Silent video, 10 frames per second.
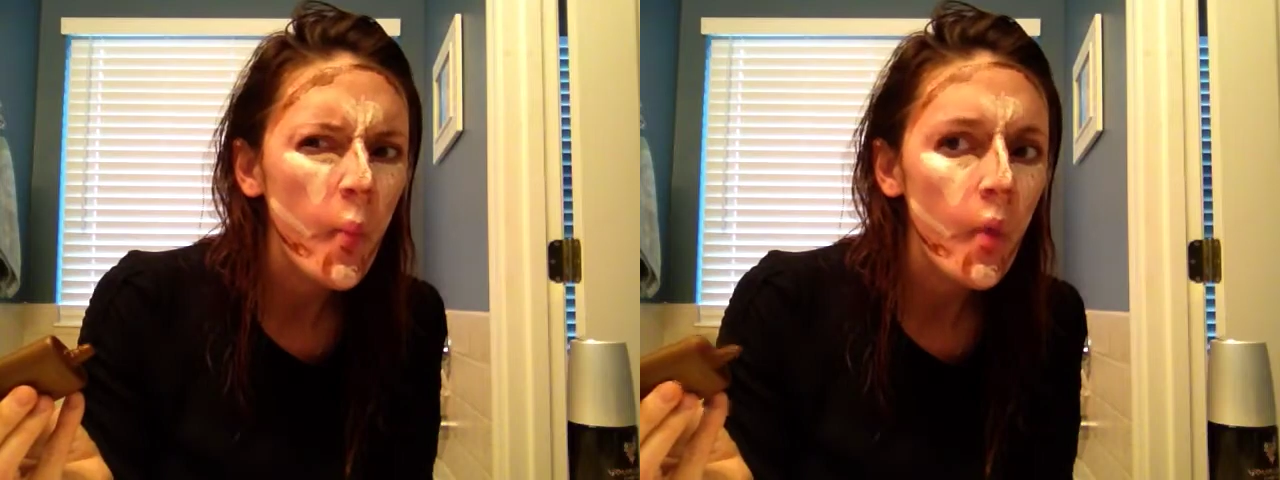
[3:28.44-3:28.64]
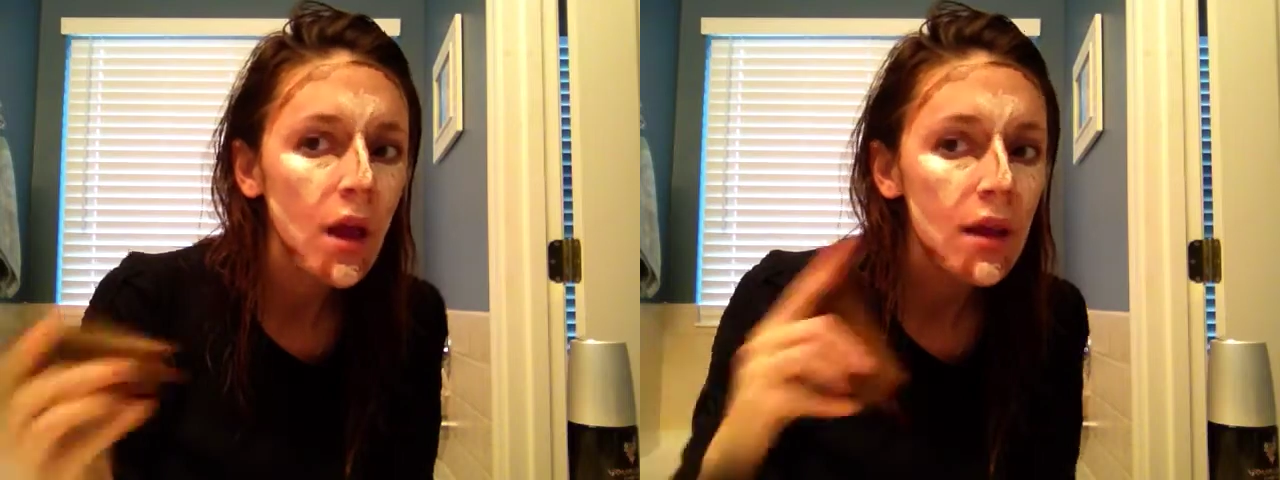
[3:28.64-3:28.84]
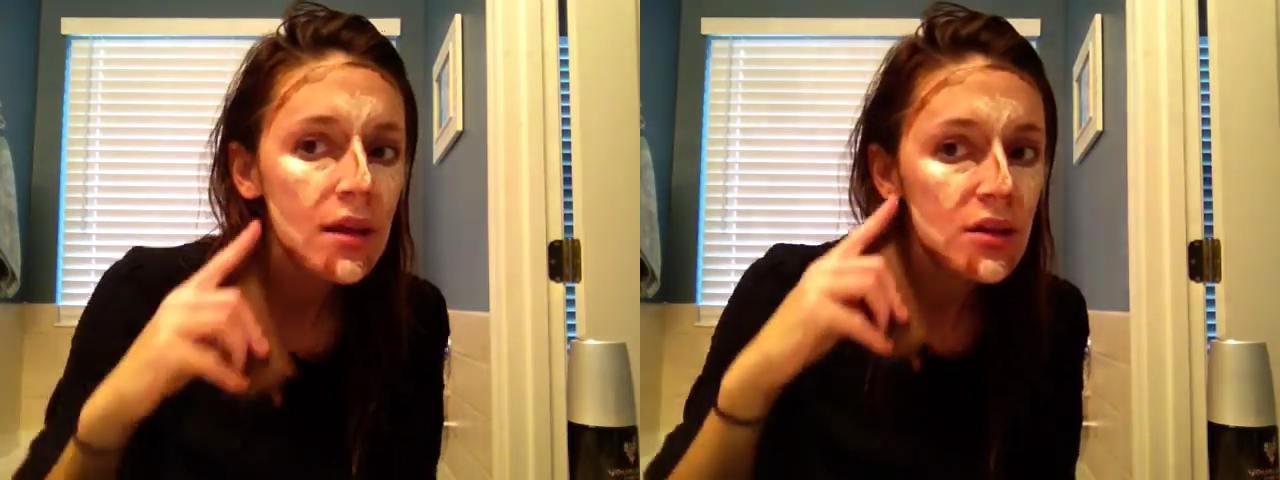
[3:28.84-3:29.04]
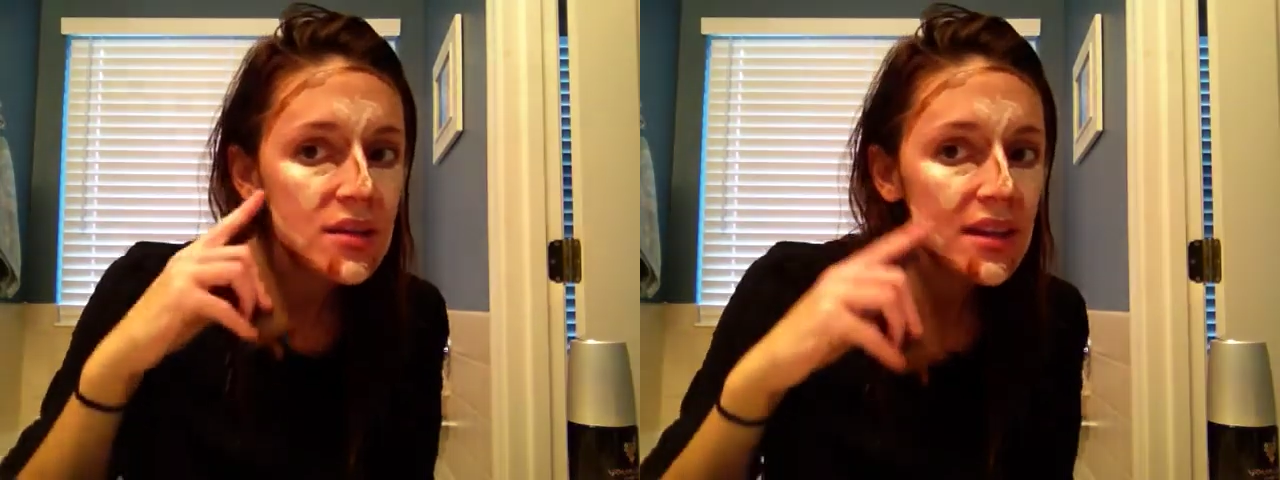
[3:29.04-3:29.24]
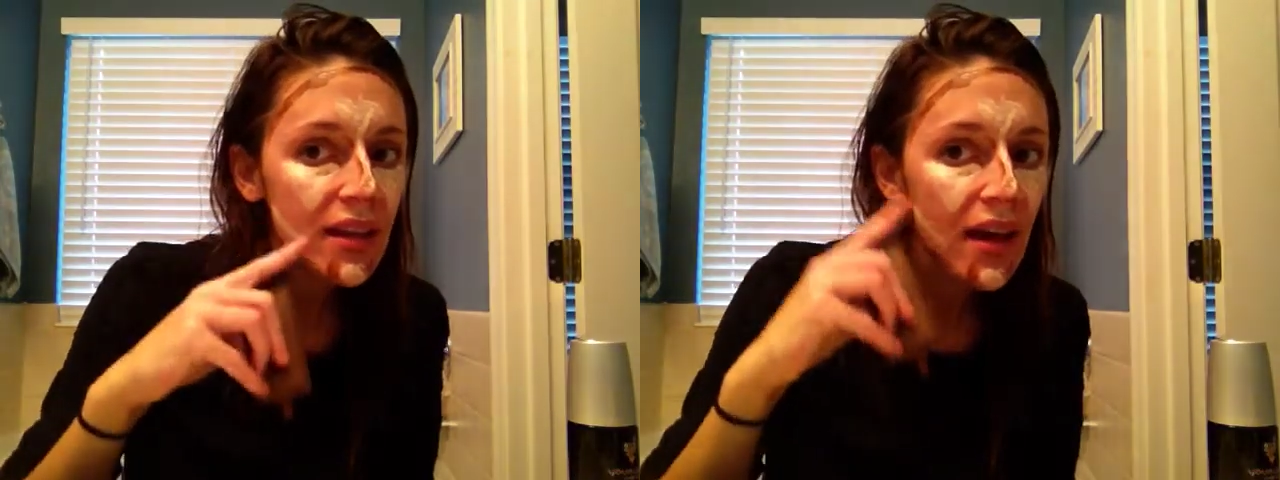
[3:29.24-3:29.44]
you
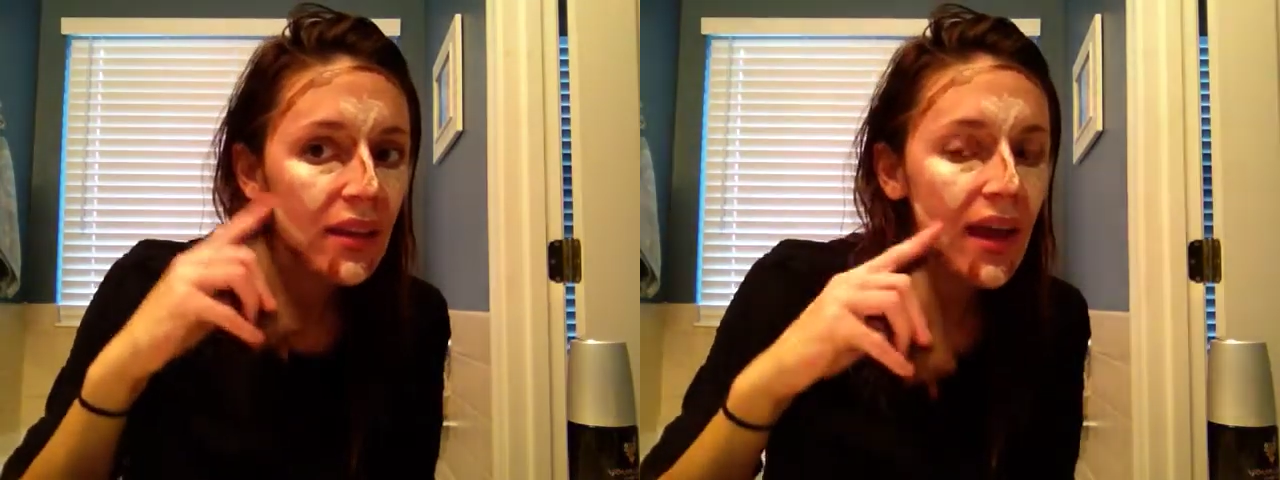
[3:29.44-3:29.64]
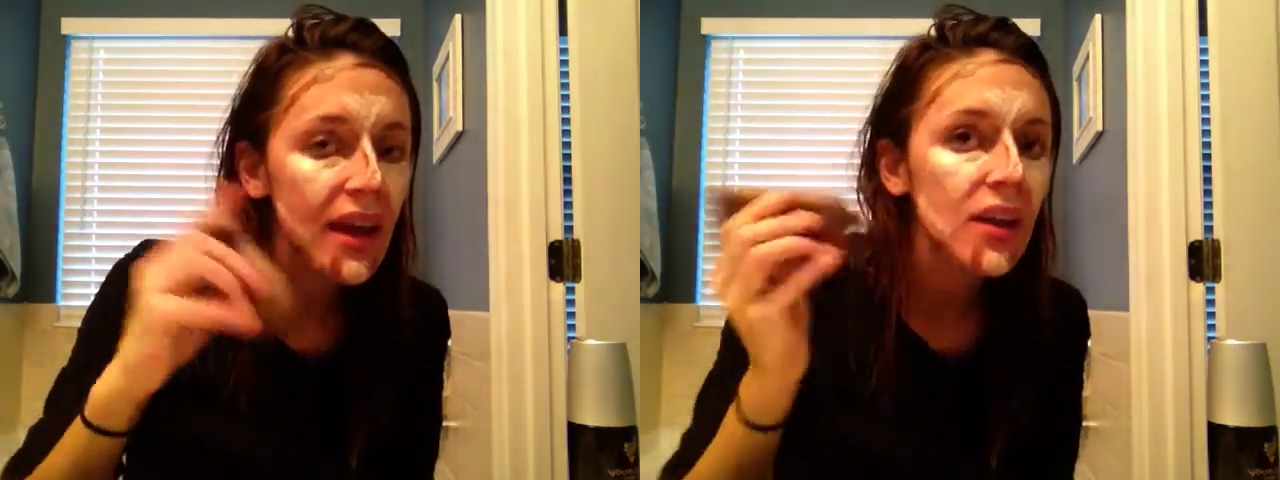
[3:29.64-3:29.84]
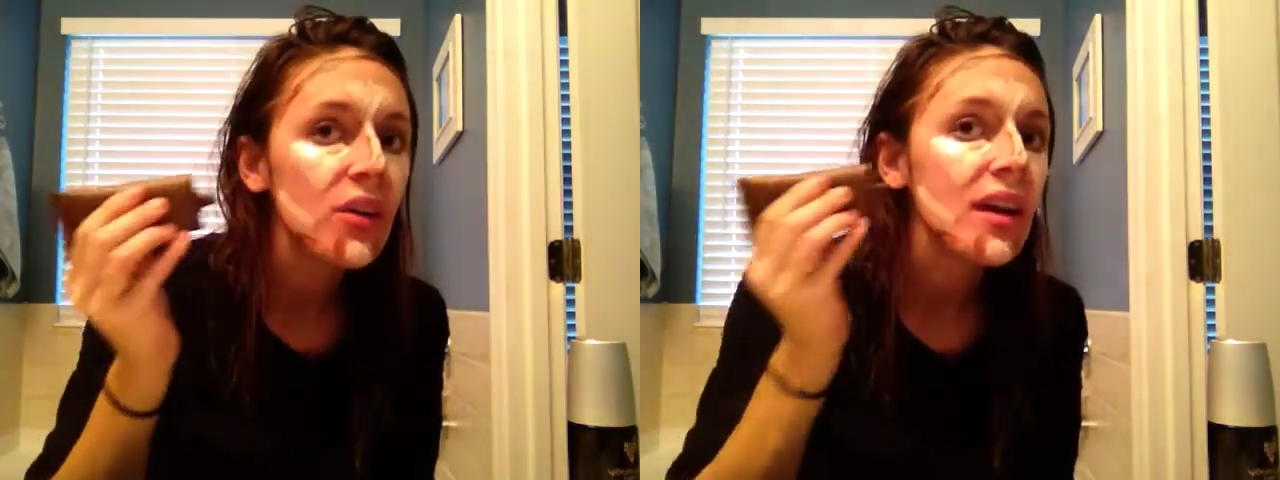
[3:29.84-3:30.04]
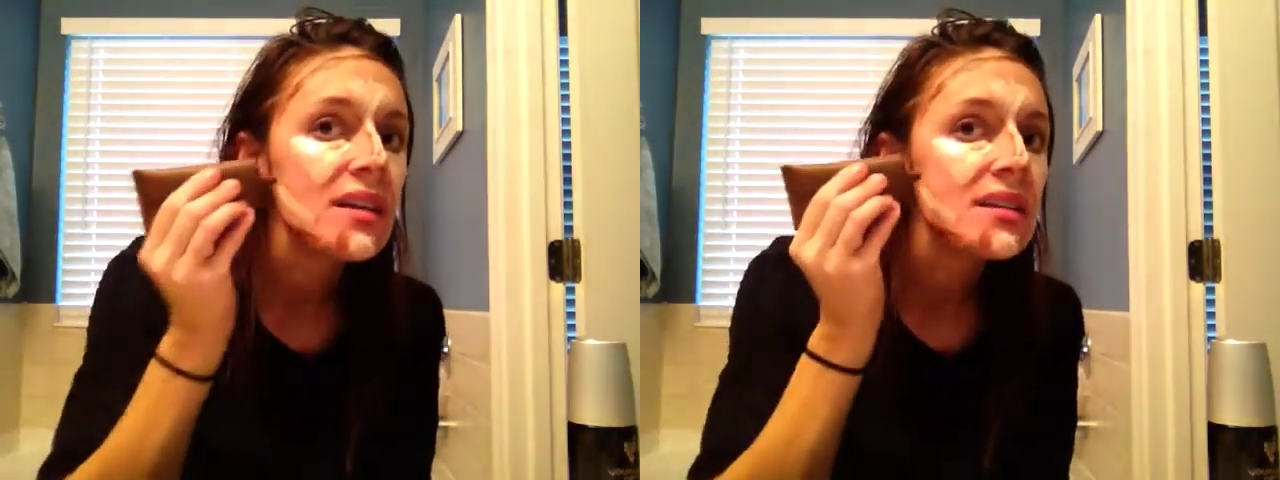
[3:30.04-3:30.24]
see that line it creates